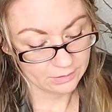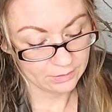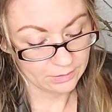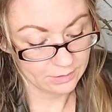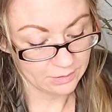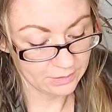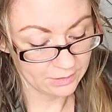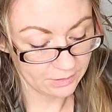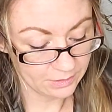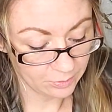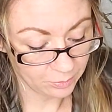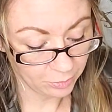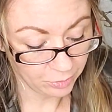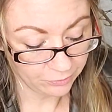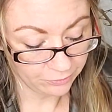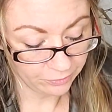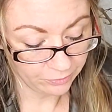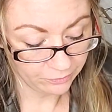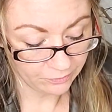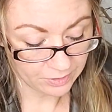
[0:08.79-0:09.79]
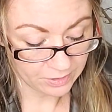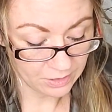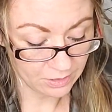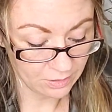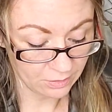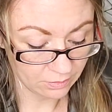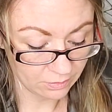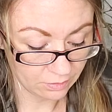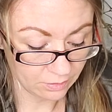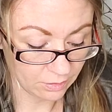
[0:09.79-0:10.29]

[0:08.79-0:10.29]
December 15th,